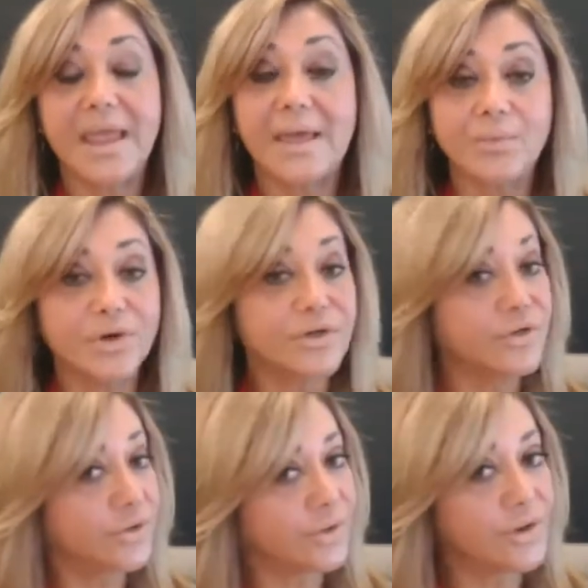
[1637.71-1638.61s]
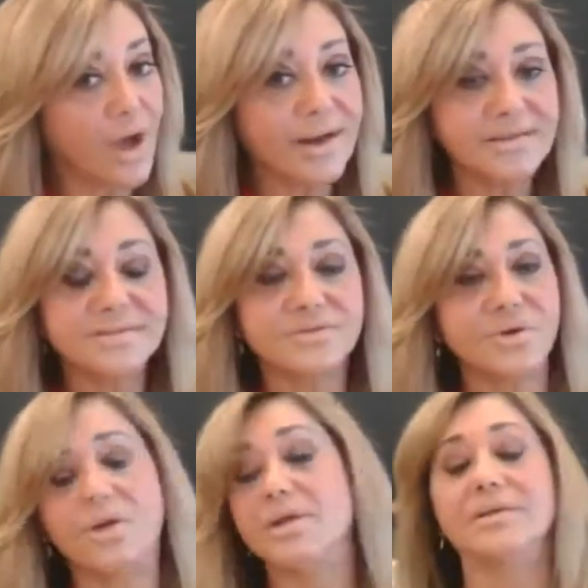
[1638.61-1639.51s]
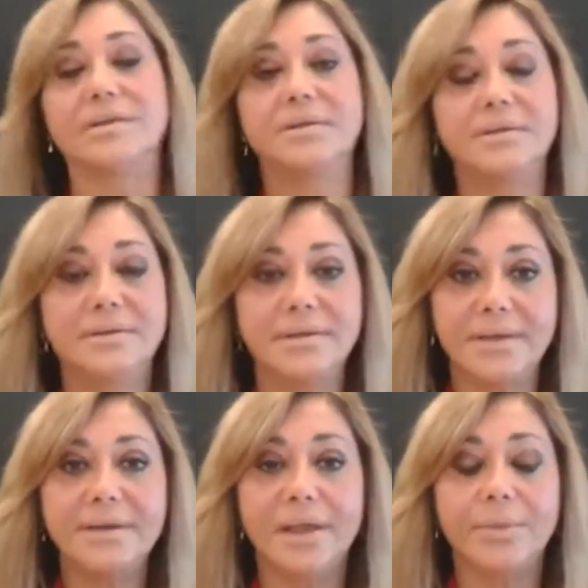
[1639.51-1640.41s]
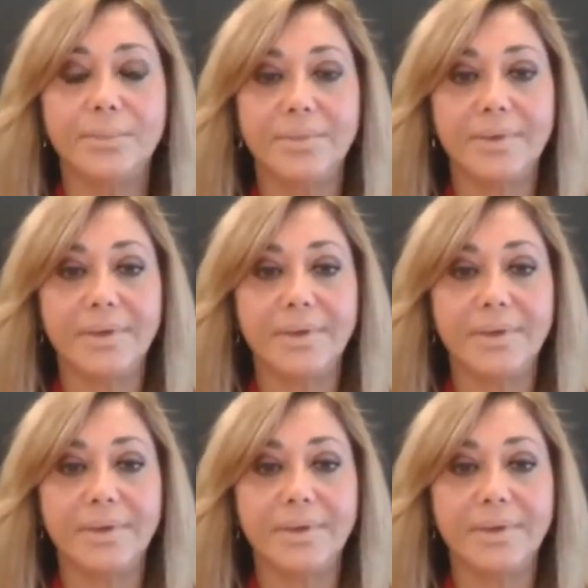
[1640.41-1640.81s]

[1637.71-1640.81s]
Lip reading: And when you're not as strong, get help.